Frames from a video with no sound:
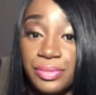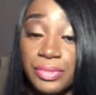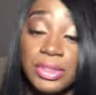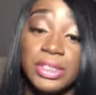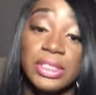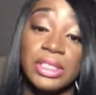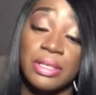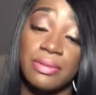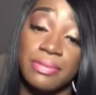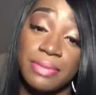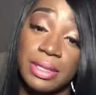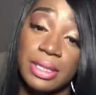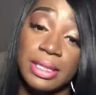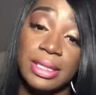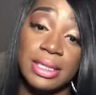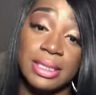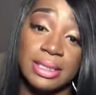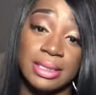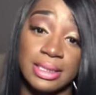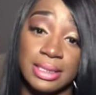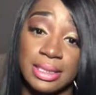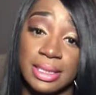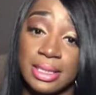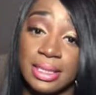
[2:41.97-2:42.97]
She really
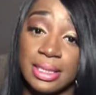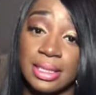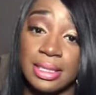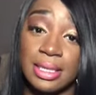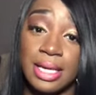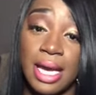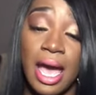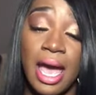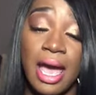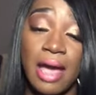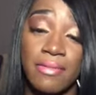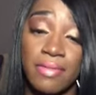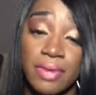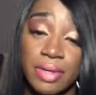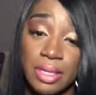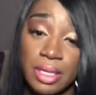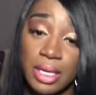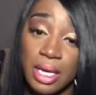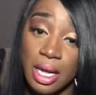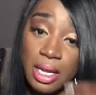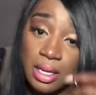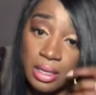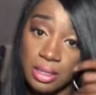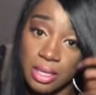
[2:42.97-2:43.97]
is sitting. I have her in
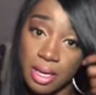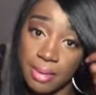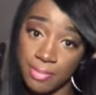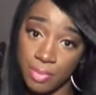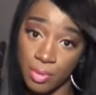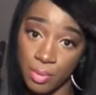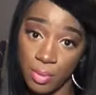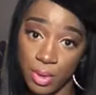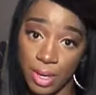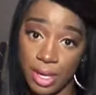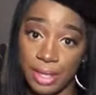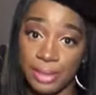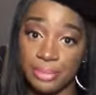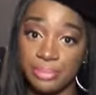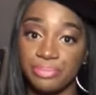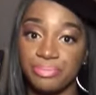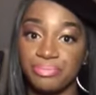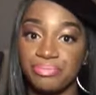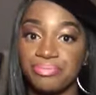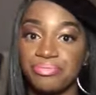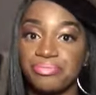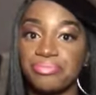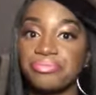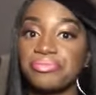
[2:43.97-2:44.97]
the color number one.
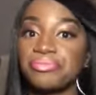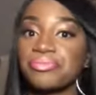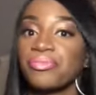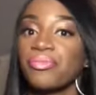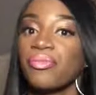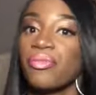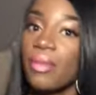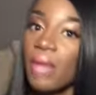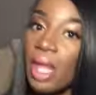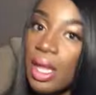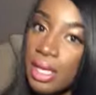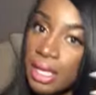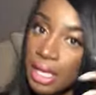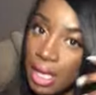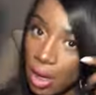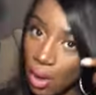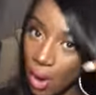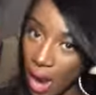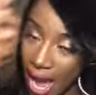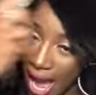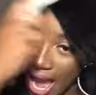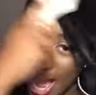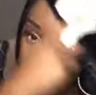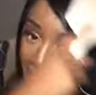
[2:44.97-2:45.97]

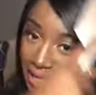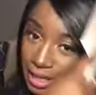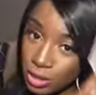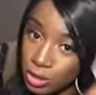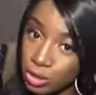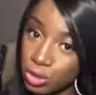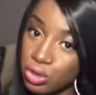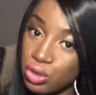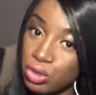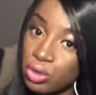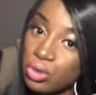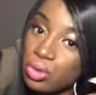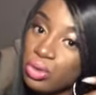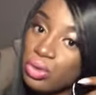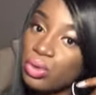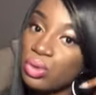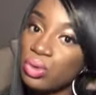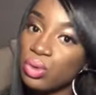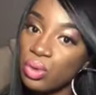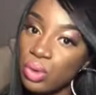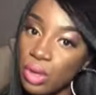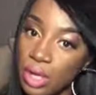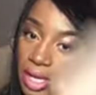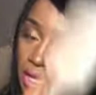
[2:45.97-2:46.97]
Now, I
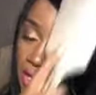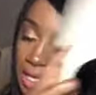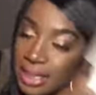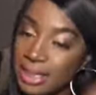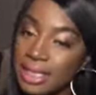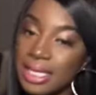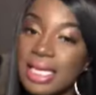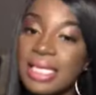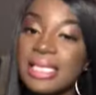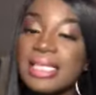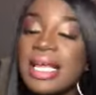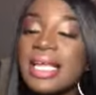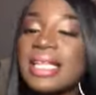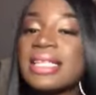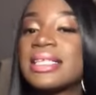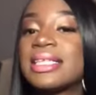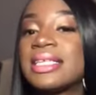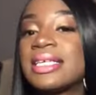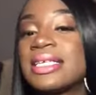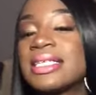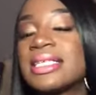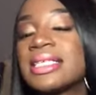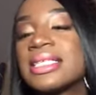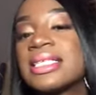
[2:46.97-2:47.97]
do think that
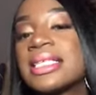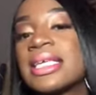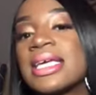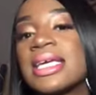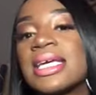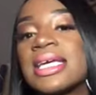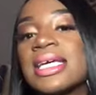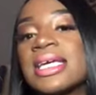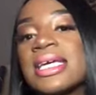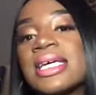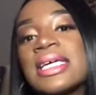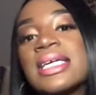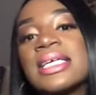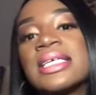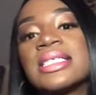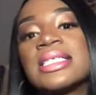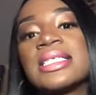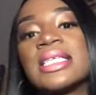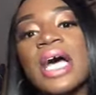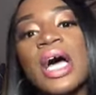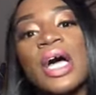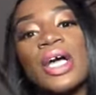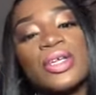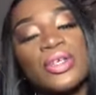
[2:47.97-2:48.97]
this
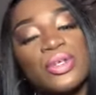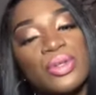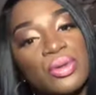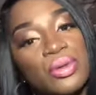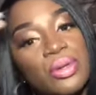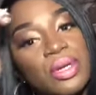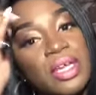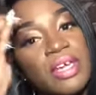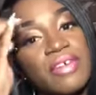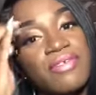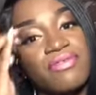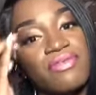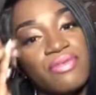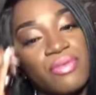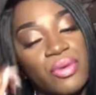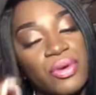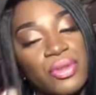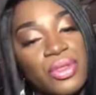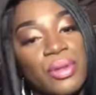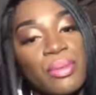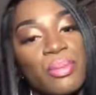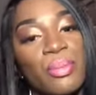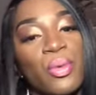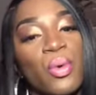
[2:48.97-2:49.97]
is a unit
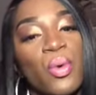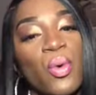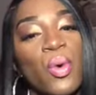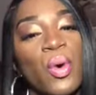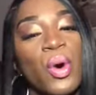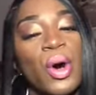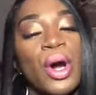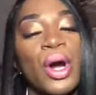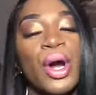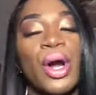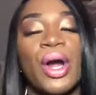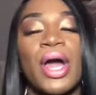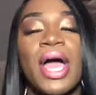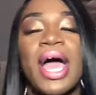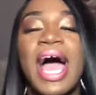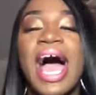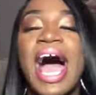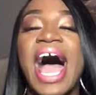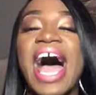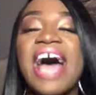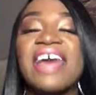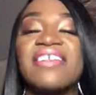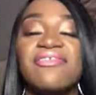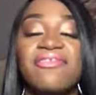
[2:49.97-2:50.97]
for the more
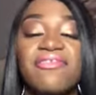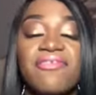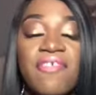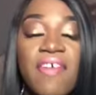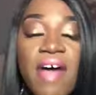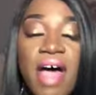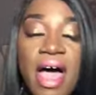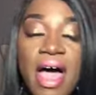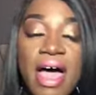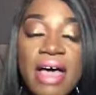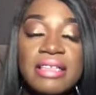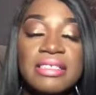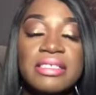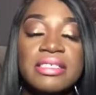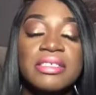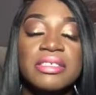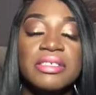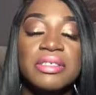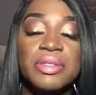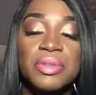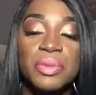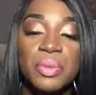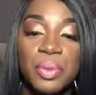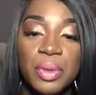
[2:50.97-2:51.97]

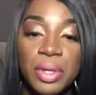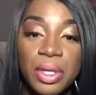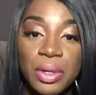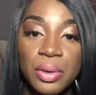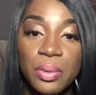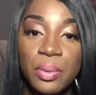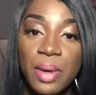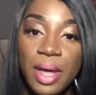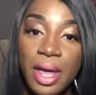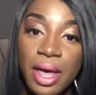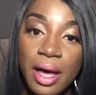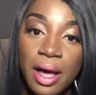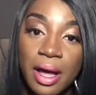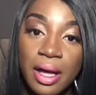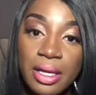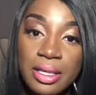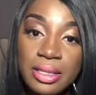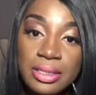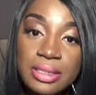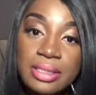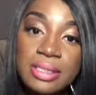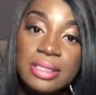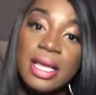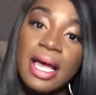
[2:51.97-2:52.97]
advanced wig
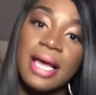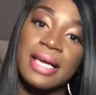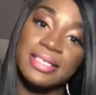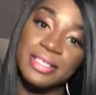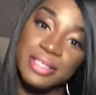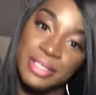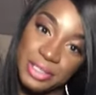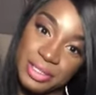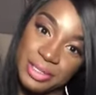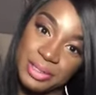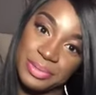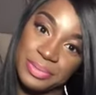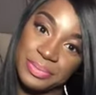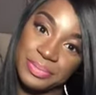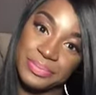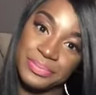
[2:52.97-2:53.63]
wears. I do.